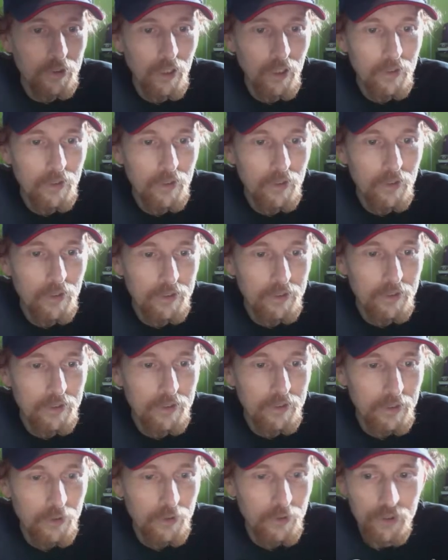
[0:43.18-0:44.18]
this
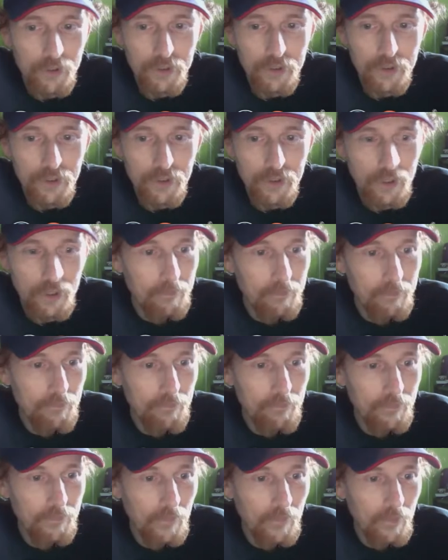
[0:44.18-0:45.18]
page is
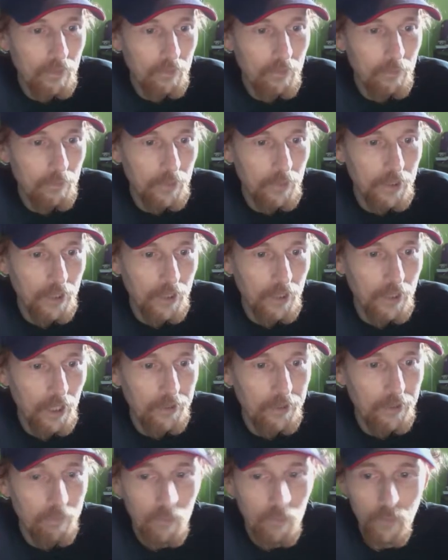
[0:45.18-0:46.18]
being done
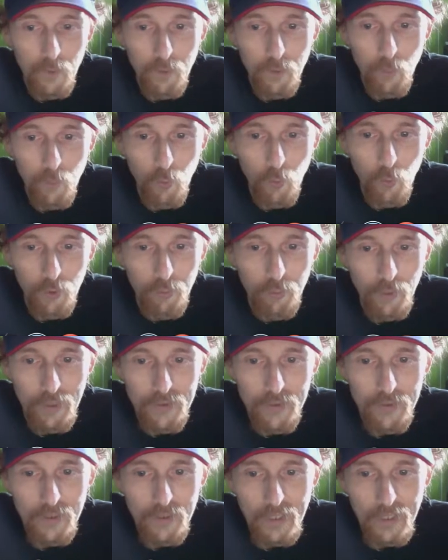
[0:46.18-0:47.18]
with WordPress,
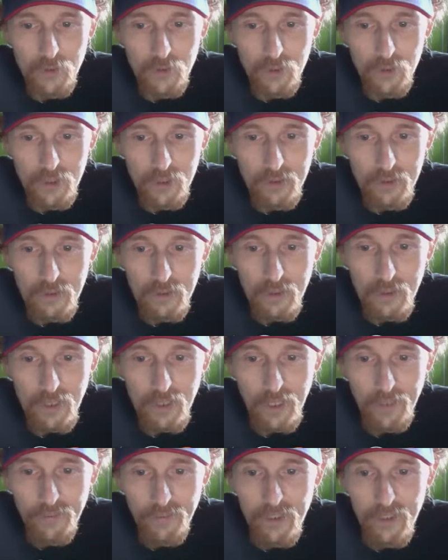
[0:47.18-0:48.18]
actually a
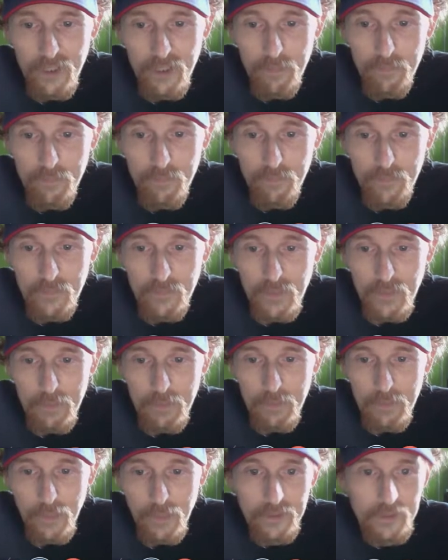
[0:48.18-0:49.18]
theme
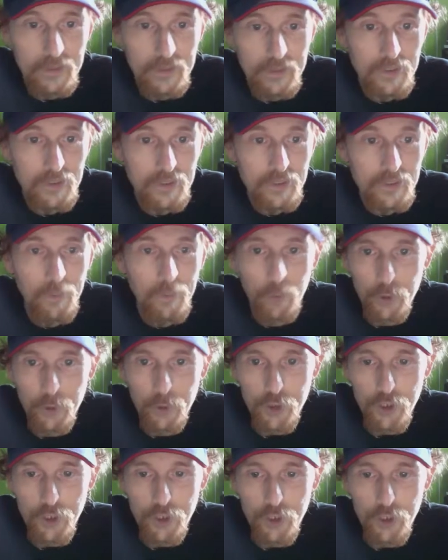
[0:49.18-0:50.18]
by
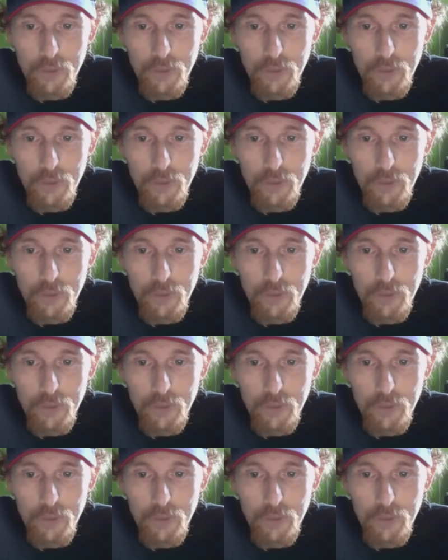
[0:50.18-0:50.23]
Cyberchimps.